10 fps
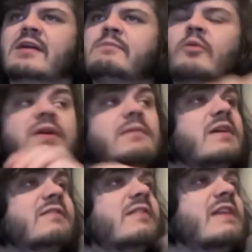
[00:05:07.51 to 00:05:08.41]
but what it
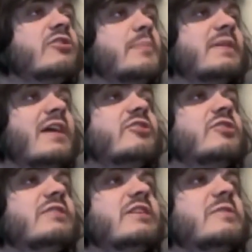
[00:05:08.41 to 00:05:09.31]
means in the
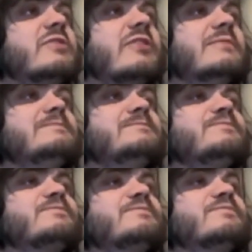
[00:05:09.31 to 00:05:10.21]
anthropological literature,
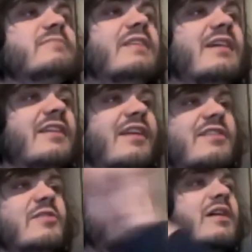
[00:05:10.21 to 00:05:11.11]

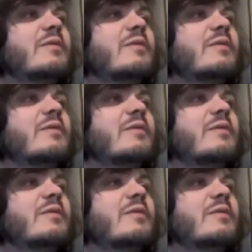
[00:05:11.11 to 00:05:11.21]
you are